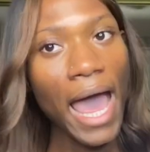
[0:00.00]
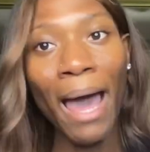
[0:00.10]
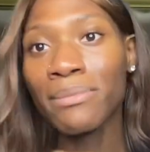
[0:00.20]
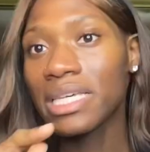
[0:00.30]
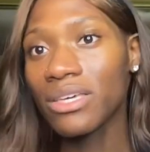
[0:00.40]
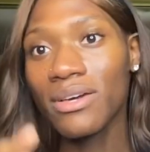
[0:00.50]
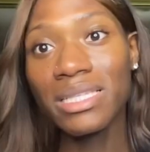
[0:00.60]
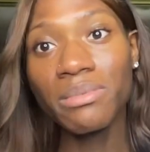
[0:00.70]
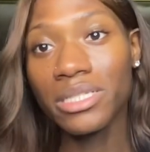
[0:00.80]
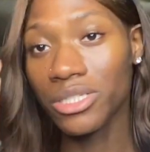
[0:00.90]
I'm telling you
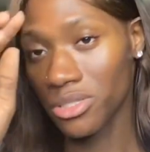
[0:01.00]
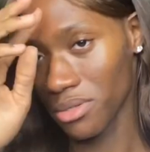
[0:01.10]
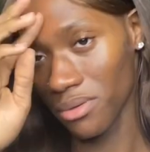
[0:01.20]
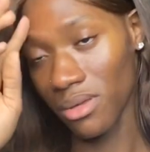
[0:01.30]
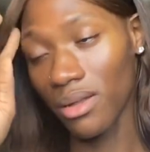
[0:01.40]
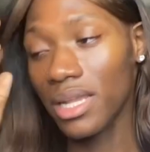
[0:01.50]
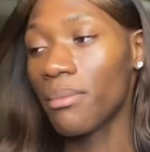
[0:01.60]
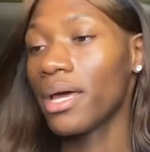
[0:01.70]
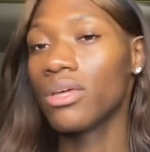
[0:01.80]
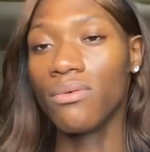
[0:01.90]
because bitch is true. Don't let
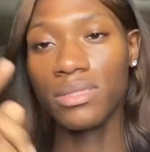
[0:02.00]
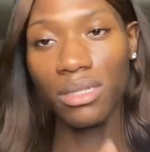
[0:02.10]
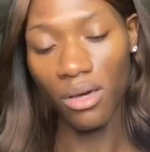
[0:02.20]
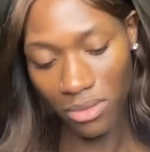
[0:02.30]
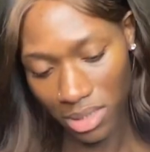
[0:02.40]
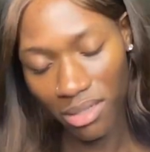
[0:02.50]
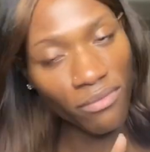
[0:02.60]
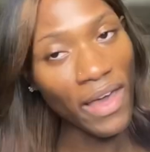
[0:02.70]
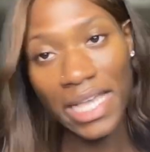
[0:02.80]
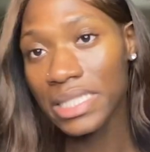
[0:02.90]
nobody use
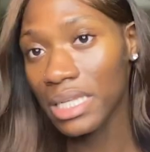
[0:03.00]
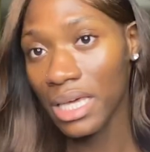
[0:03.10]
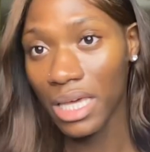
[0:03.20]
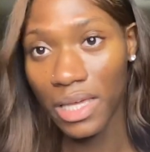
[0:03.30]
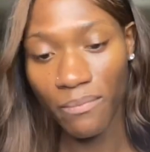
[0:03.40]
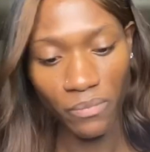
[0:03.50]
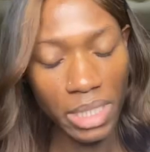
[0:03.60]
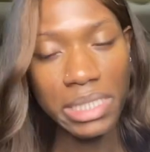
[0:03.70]
lotion, Vaseline,